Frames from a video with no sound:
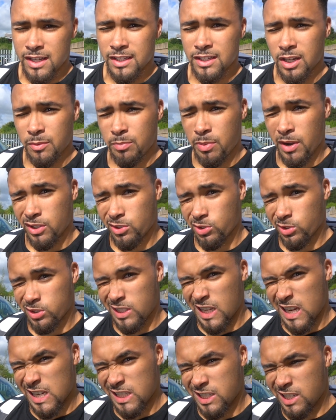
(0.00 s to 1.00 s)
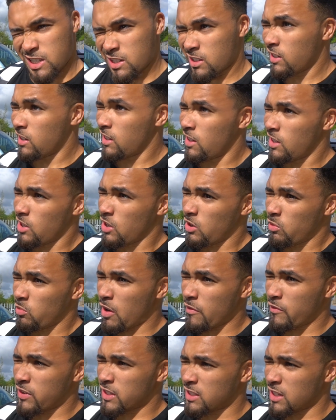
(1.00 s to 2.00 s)
to the petrol station.
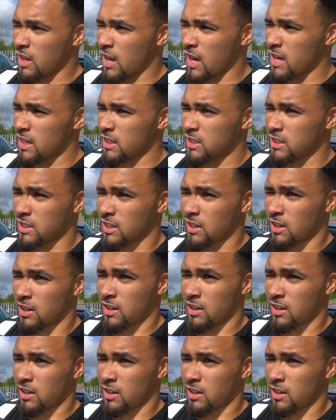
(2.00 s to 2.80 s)
Weather's nice,